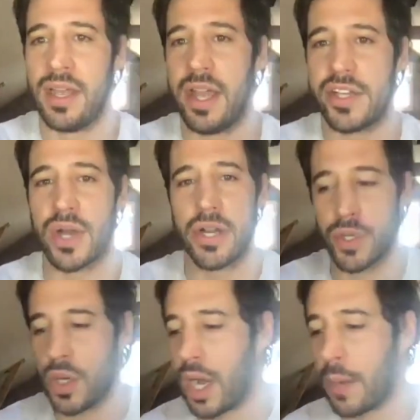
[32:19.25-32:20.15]
and trying
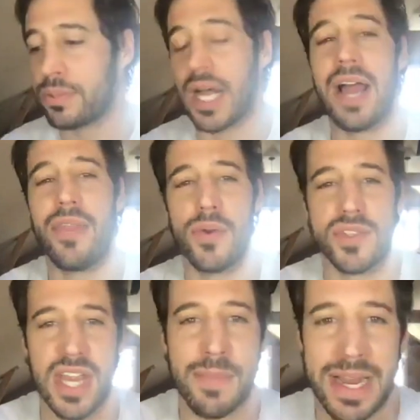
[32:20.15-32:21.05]
to apply those
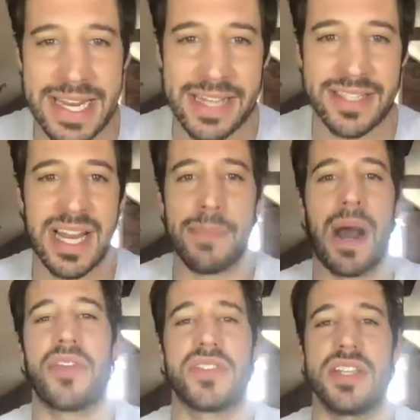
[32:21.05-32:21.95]
same ideas and
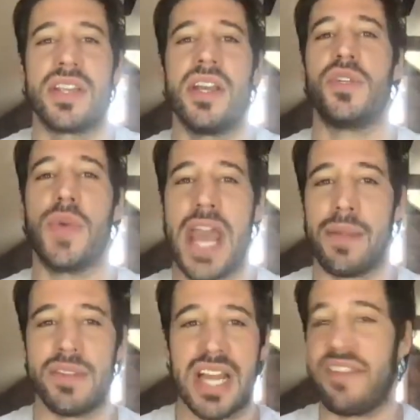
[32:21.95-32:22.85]
hypotheses to
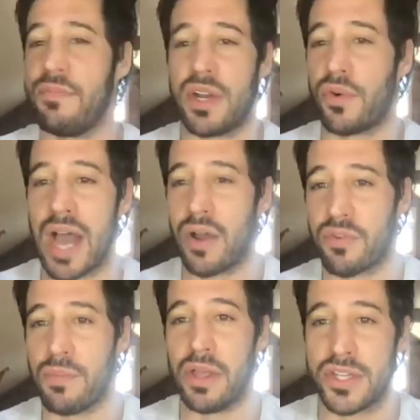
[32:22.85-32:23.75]
animals that haven't been around
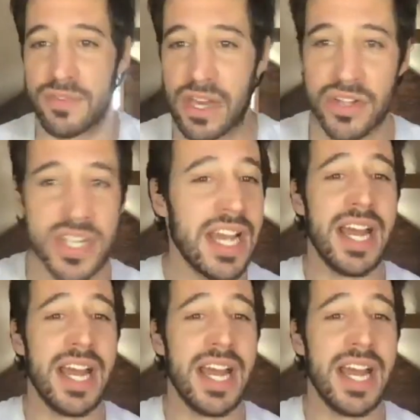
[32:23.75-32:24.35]
for millions of years.